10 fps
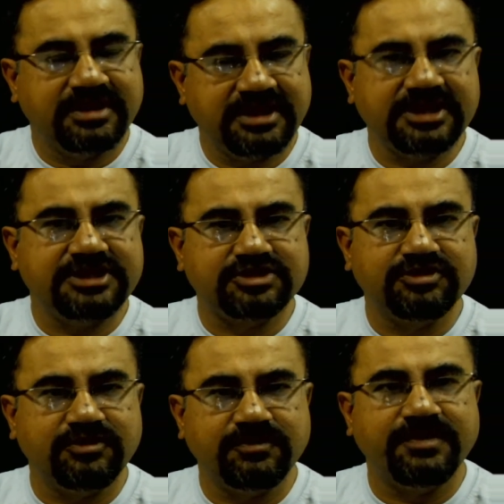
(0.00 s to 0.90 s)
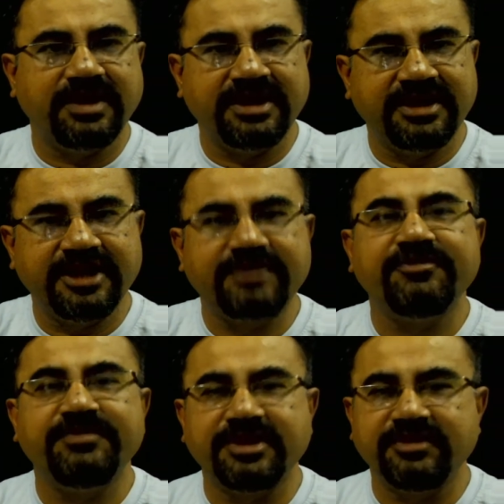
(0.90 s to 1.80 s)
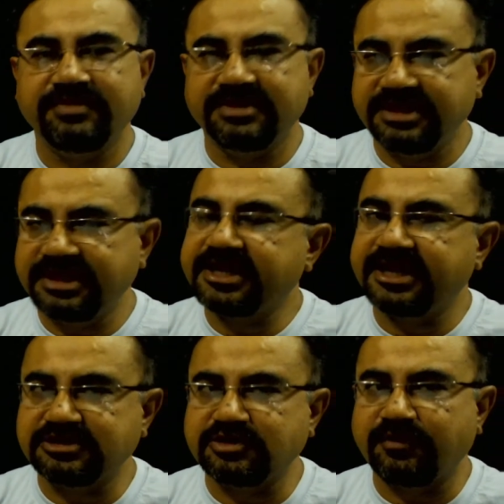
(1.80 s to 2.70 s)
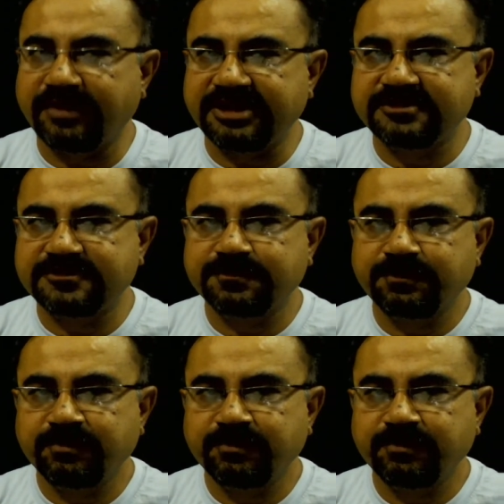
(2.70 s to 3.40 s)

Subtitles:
each group, and let me begin with the Chrysophytes.